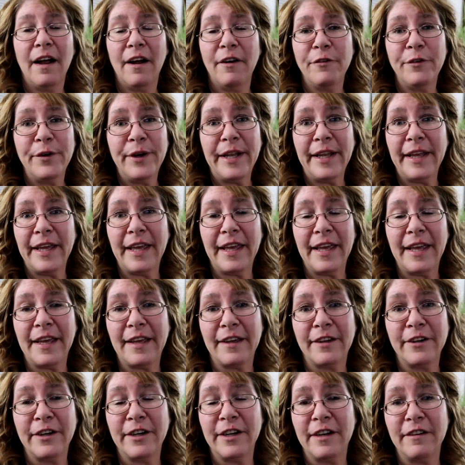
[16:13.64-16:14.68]
really
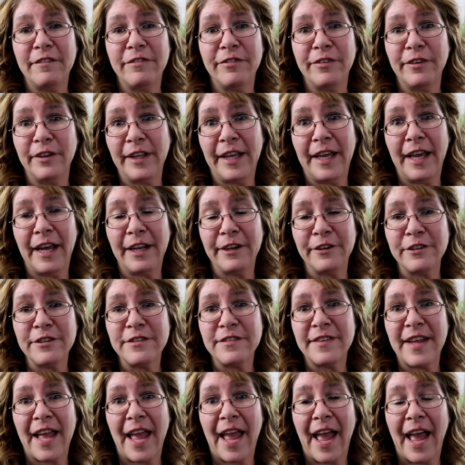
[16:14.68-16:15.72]
could fully
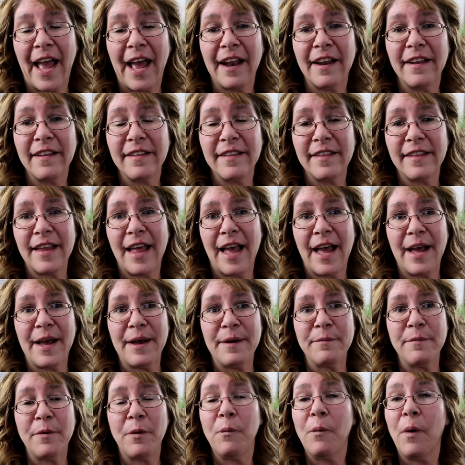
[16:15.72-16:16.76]
understand
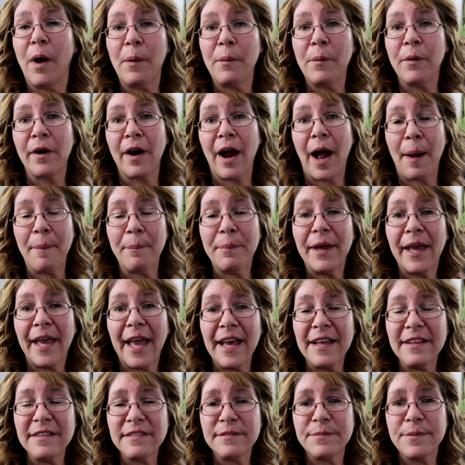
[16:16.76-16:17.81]
um, what we're up
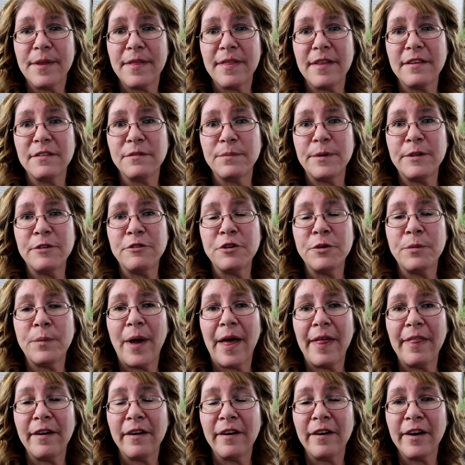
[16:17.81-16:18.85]
against with this winter
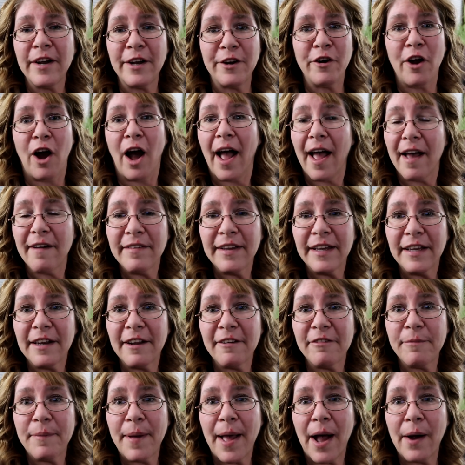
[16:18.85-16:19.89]
weather and not having
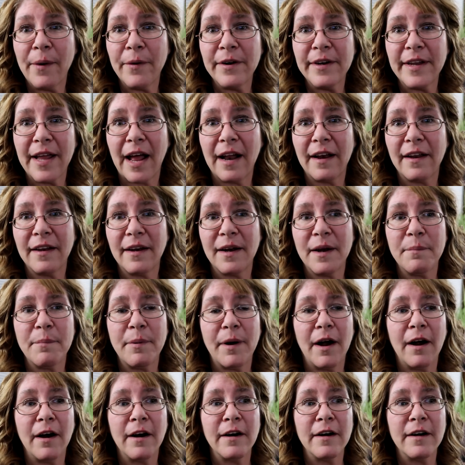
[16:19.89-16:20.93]
enough power down at our
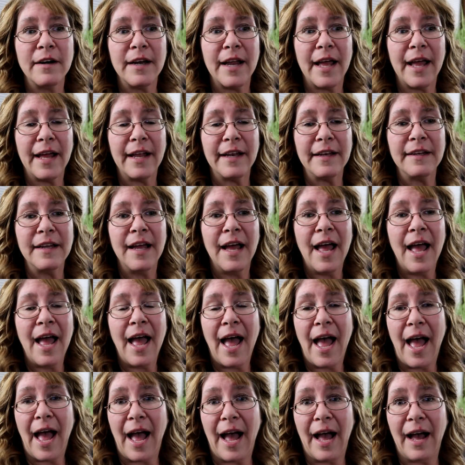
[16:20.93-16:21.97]
barn and,
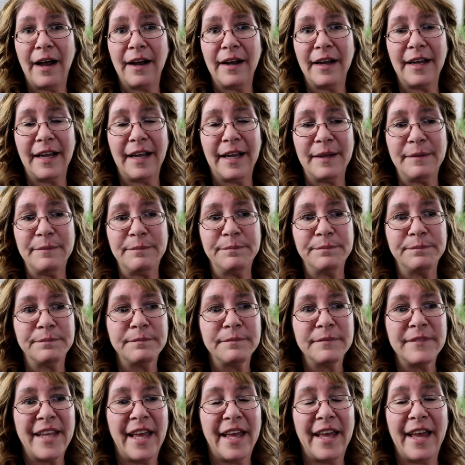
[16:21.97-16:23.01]
how, um,
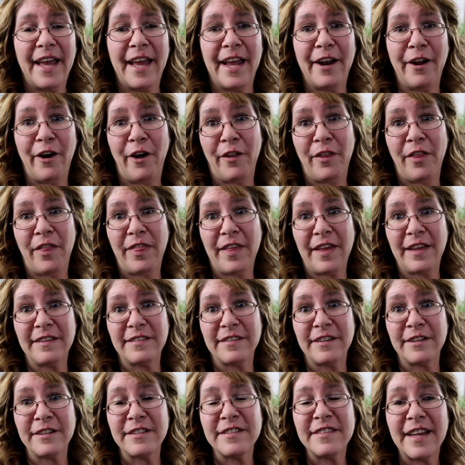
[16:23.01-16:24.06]
and all the things
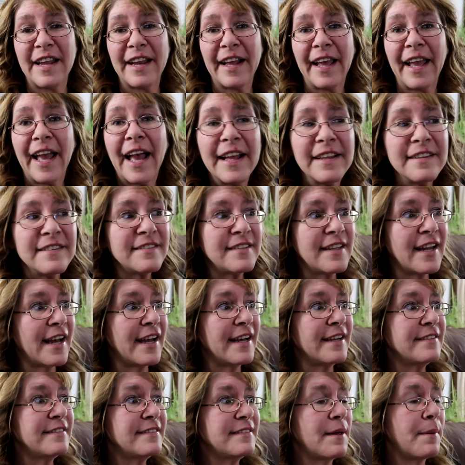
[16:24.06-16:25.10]
that are set against
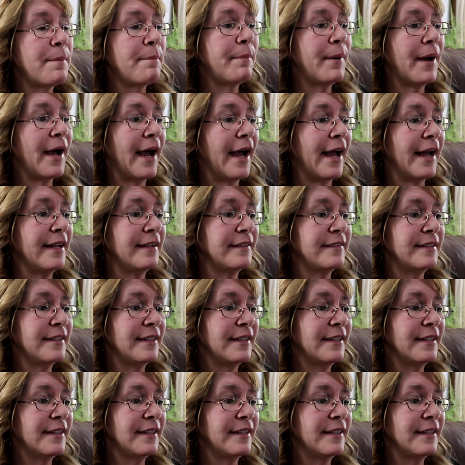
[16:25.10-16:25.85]
us. But